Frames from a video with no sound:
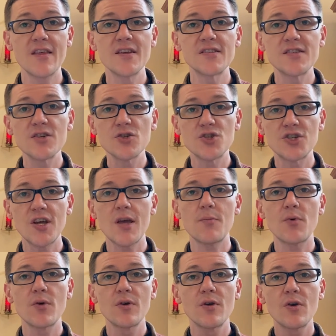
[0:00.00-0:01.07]
They still
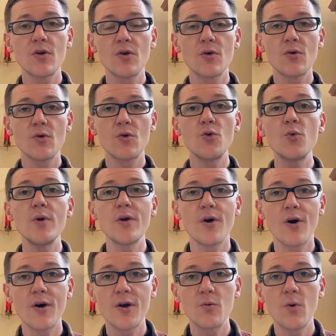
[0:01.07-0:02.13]
shape who we
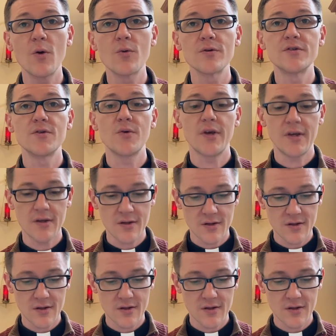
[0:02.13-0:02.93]
are and what we're doing.